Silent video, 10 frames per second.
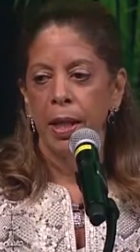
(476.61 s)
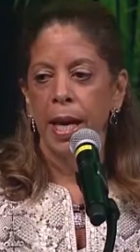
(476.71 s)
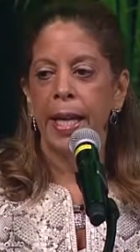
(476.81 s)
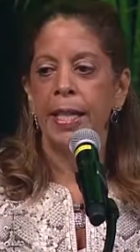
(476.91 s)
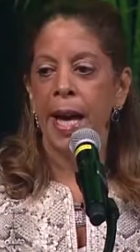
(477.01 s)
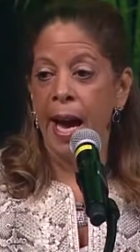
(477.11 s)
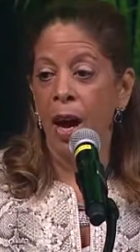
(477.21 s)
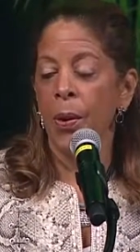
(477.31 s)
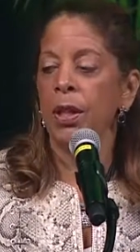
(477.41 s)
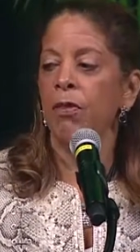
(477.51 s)
And
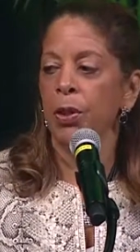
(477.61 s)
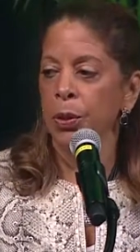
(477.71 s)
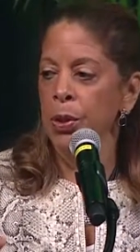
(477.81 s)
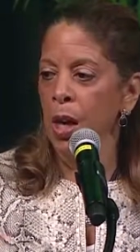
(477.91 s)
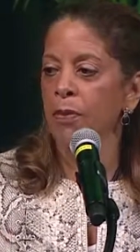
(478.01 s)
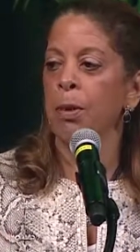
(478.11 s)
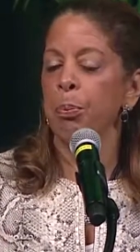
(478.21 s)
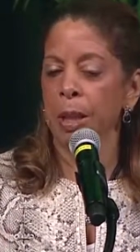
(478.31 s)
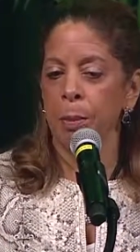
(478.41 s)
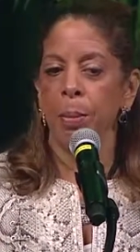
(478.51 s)
now, and if you haven't
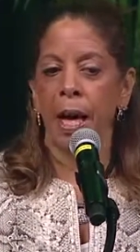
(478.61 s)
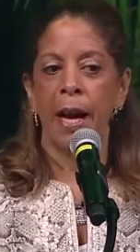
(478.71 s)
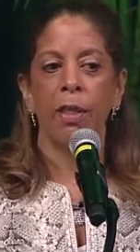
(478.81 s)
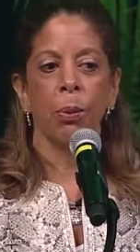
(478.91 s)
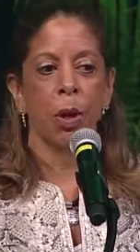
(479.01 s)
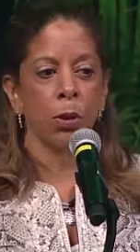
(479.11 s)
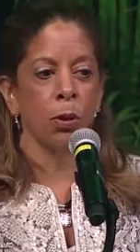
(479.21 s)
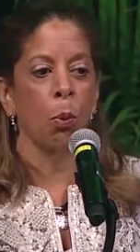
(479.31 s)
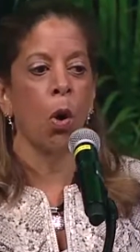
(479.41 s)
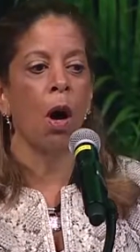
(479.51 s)
been by the
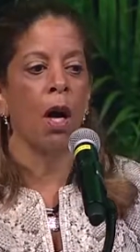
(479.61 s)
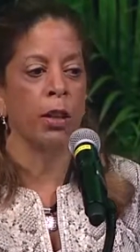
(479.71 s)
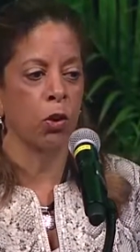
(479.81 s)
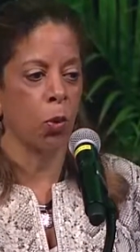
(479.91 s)
Rosenwald,